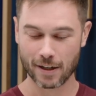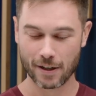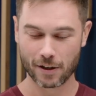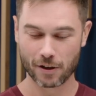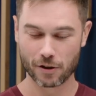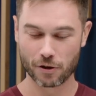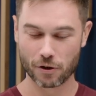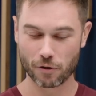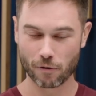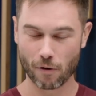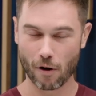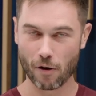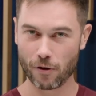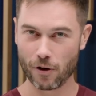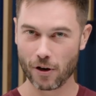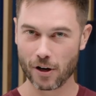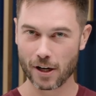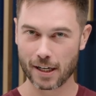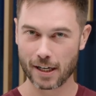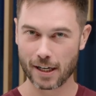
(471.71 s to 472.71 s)
control
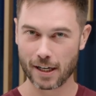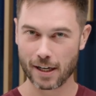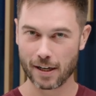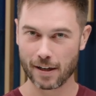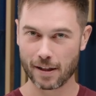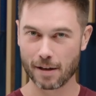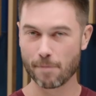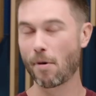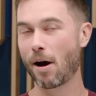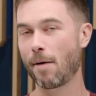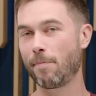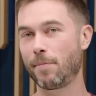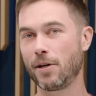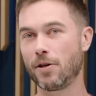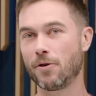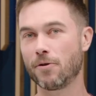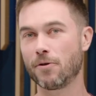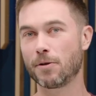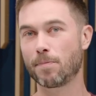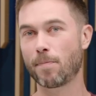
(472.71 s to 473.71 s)
unit here that might be
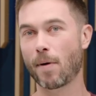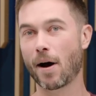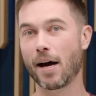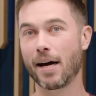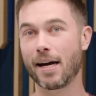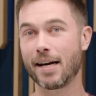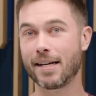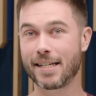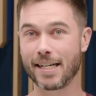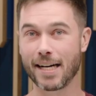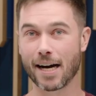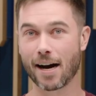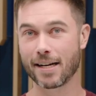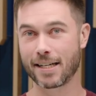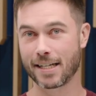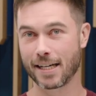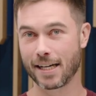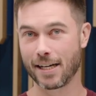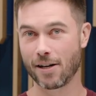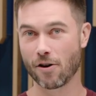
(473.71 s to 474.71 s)
used by a
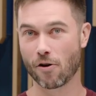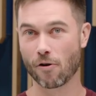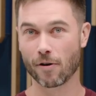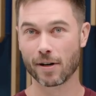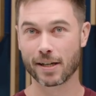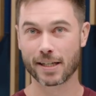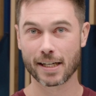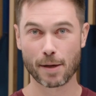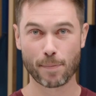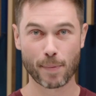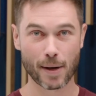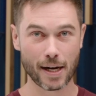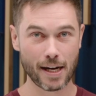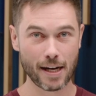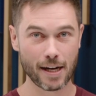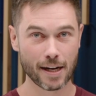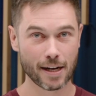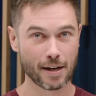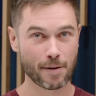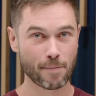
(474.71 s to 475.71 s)
DIT or a DP,